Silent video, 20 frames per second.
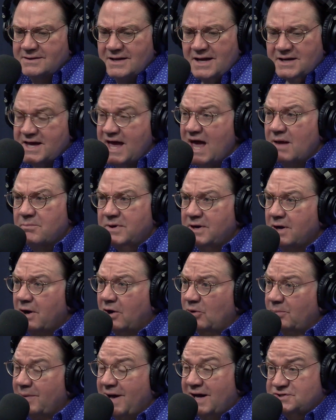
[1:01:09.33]
can't be all
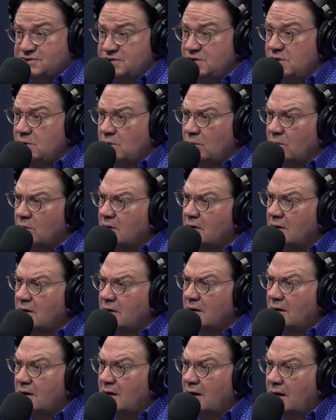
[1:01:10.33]
about you.
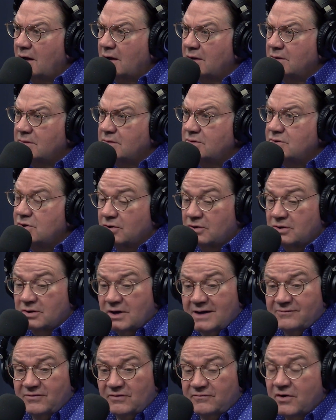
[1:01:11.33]
You're going to
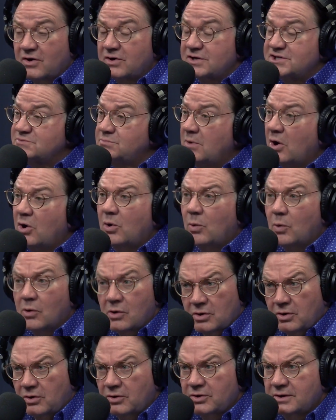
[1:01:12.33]
have a very small
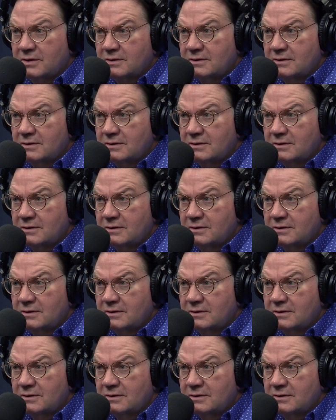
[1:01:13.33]
world.